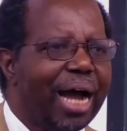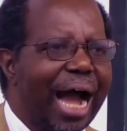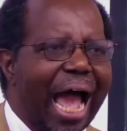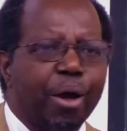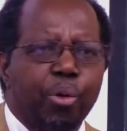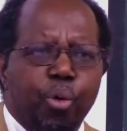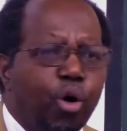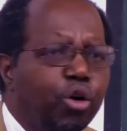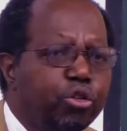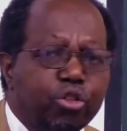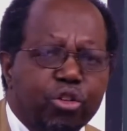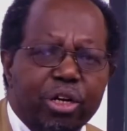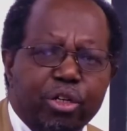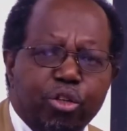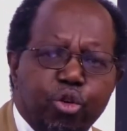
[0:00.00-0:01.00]
I
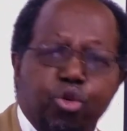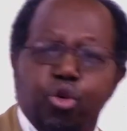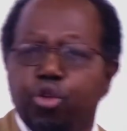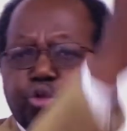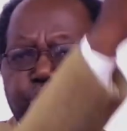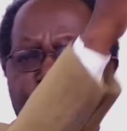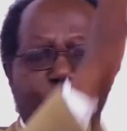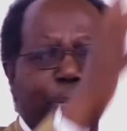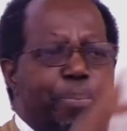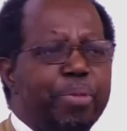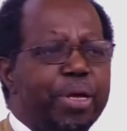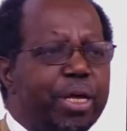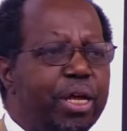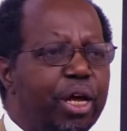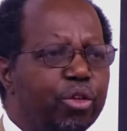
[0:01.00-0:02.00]
want you to help
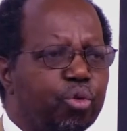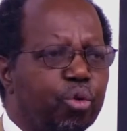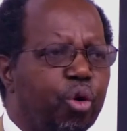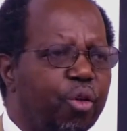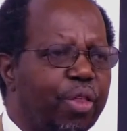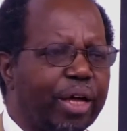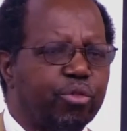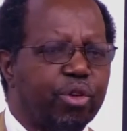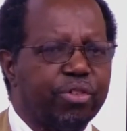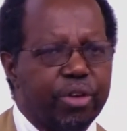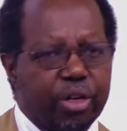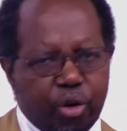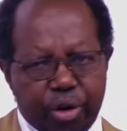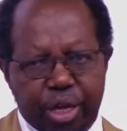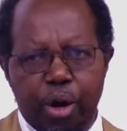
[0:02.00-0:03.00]
me to go that way." I
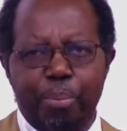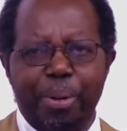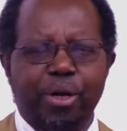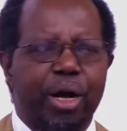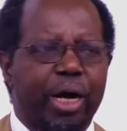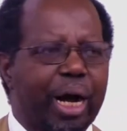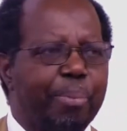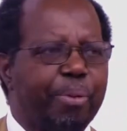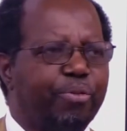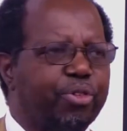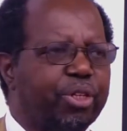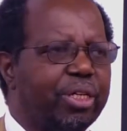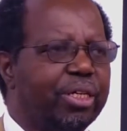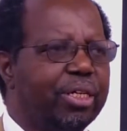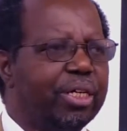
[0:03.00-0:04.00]
said, "Okay, I'll buy you a cup of
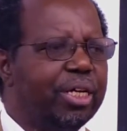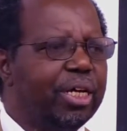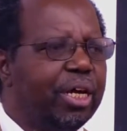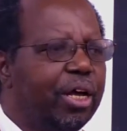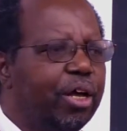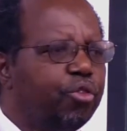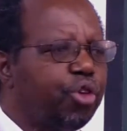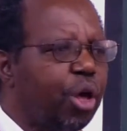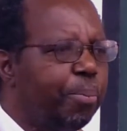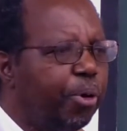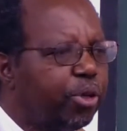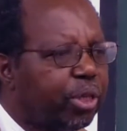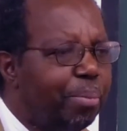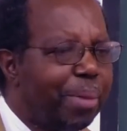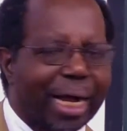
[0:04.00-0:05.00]
tea." So I
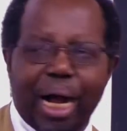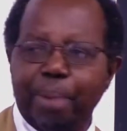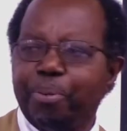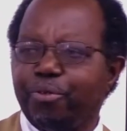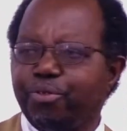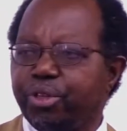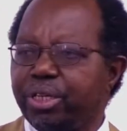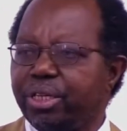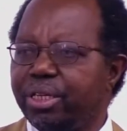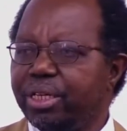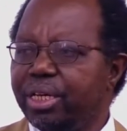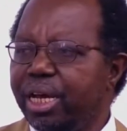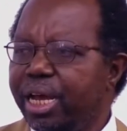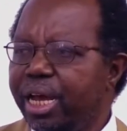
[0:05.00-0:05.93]
bought him a cup of tea.